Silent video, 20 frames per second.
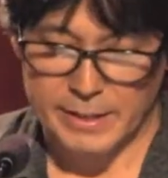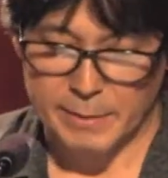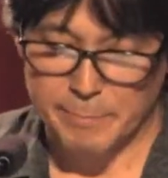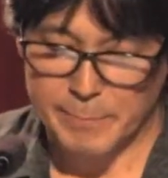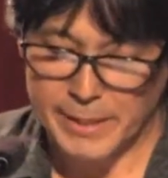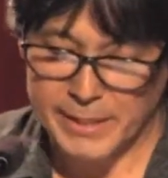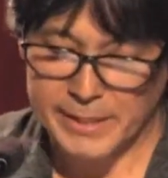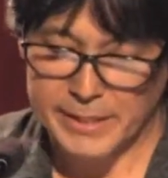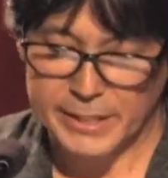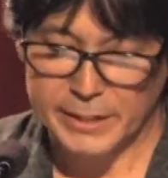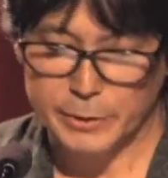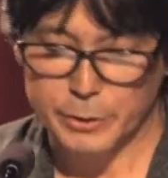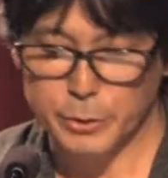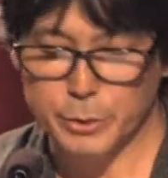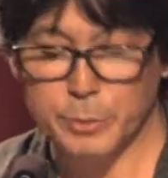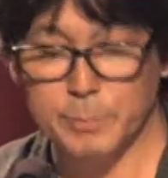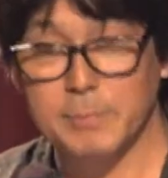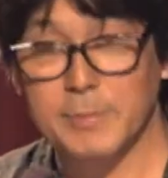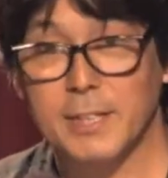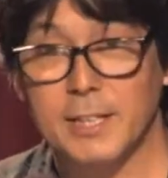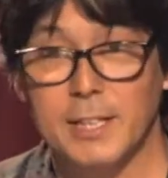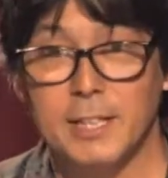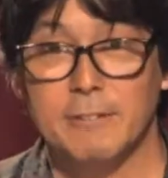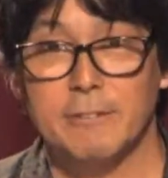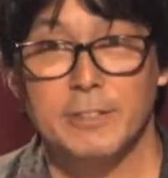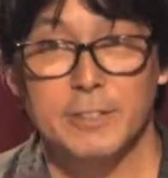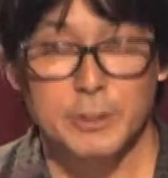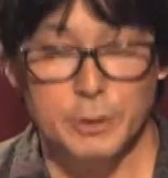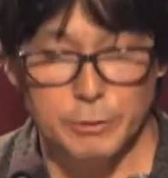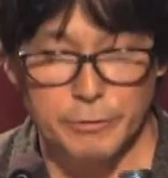impending doom
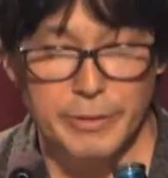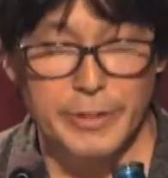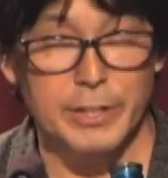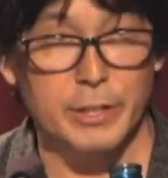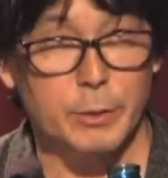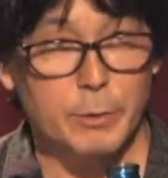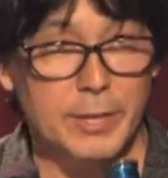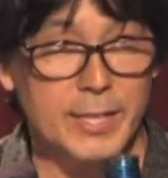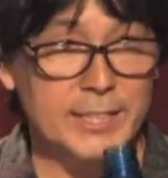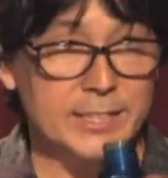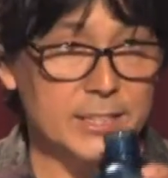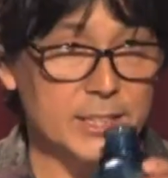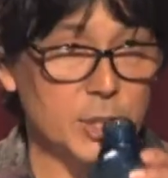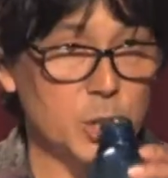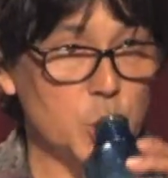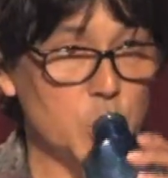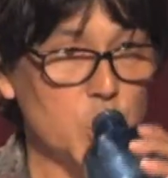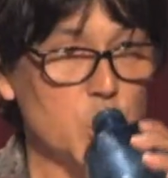hovers over the horizon.